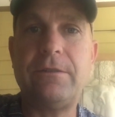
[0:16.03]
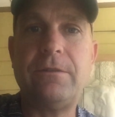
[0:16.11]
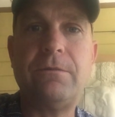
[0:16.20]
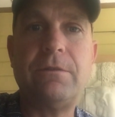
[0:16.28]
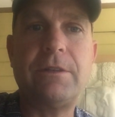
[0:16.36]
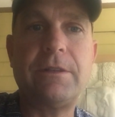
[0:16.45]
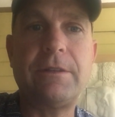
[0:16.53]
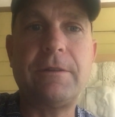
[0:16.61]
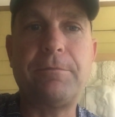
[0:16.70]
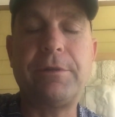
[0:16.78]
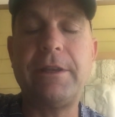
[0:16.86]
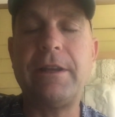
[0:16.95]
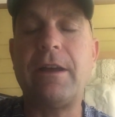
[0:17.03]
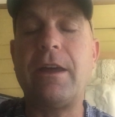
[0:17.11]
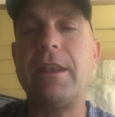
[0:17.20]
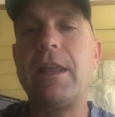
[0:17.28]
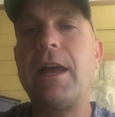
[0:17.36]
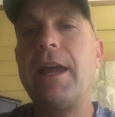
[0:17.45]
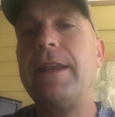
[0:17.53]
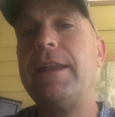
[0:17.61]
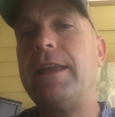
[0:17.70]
to complete online,